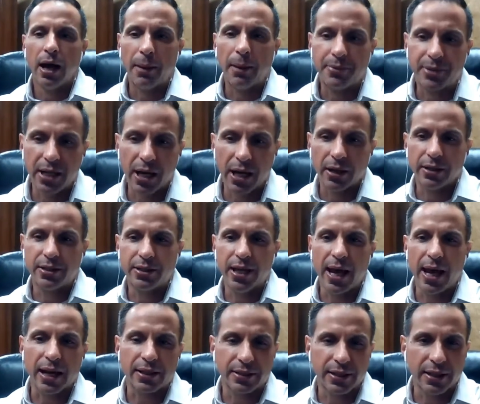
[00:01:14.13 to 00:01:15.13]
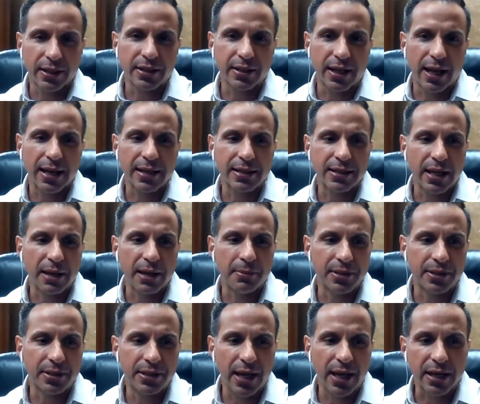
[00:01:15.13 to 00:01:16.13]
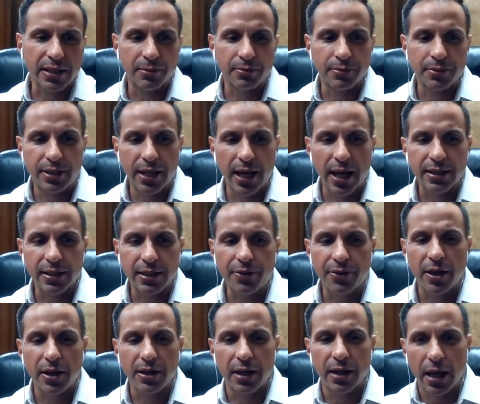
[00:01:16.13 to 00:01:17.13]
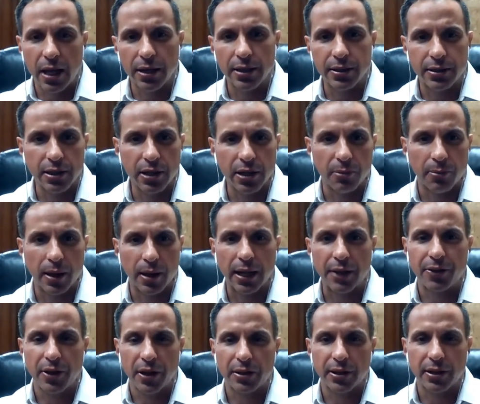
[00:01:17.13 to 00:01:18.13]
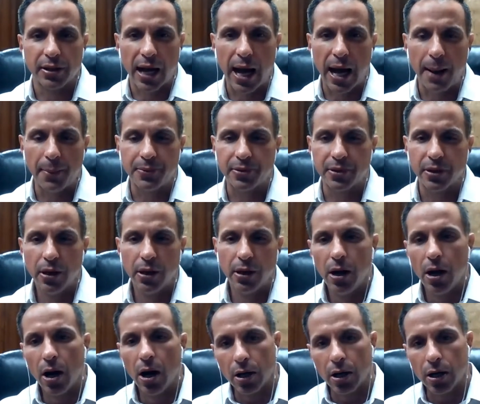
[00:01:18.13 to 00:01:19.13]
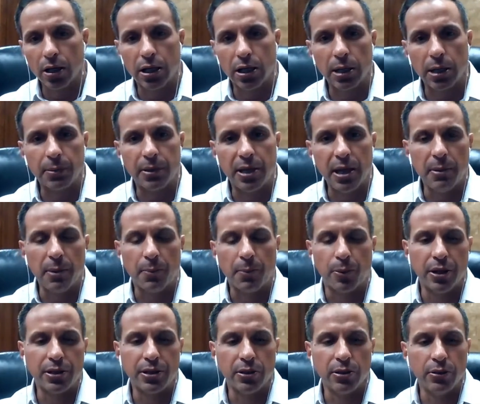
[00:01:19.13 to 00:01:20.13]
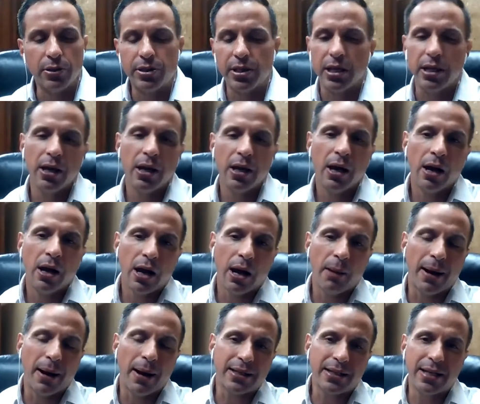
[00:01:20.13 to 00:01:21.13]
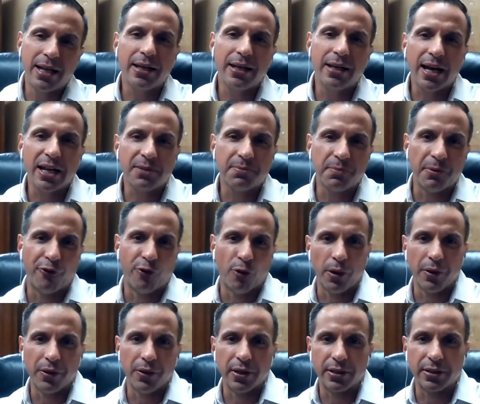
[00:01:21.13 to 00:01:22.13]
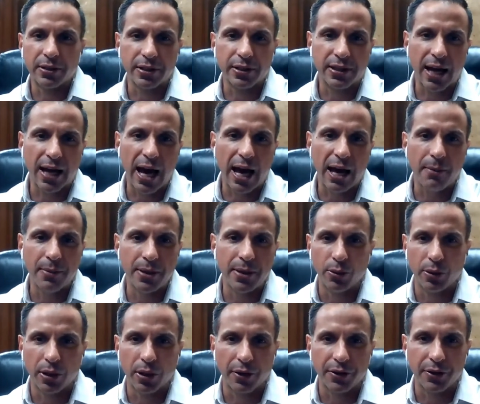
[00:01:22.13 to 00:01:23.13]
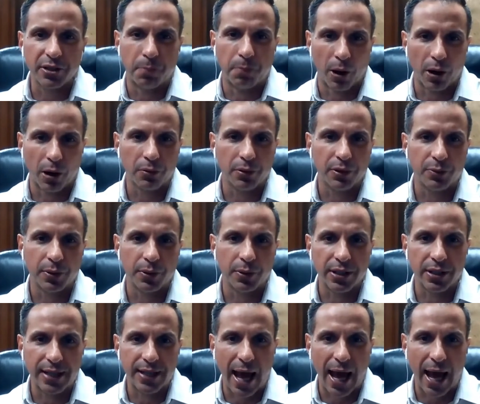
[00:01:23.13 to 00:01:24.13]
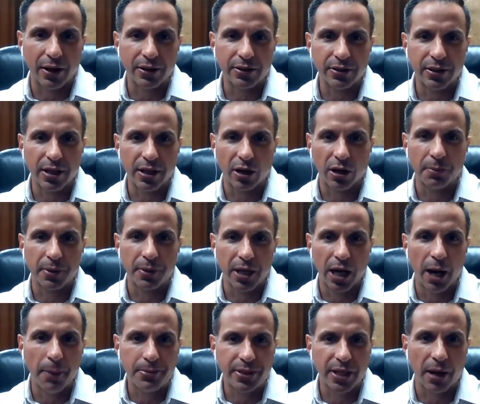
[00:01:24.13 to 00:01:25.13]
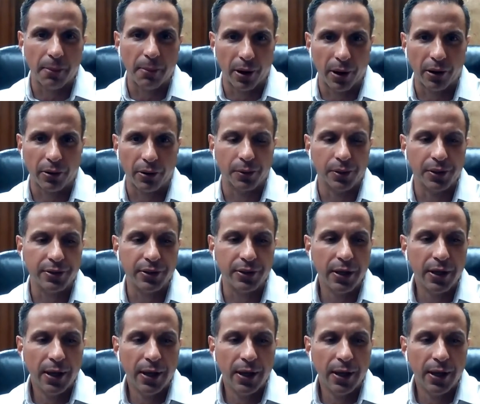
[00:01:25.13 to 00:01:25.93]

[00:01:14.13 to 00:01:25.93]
telling Tex, that's the guy's name, is Tex. Tex, I think the end is near, man. I think the cops are going to come get me pretty soon. You see, about 10 days before this guy had been doing all these burglaries within Dallas. They called them the Uptown Burglaries.